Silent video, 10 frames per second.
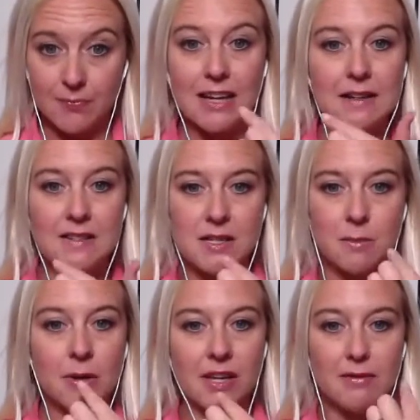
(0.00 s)
it leaves a
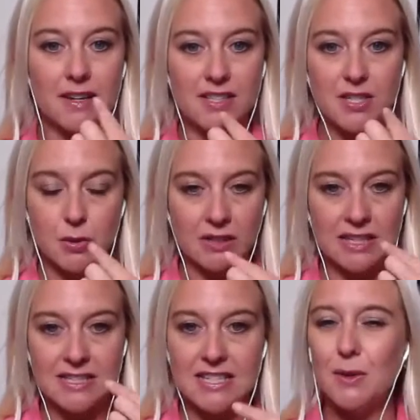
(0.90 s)
milky residue on
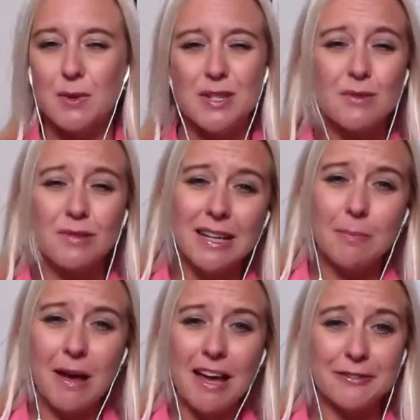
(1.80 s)
their teeth, which is really
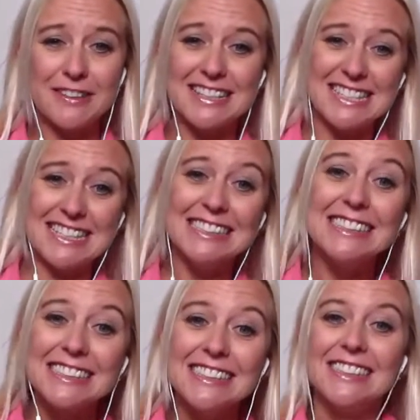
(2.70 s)
bad for their teeth.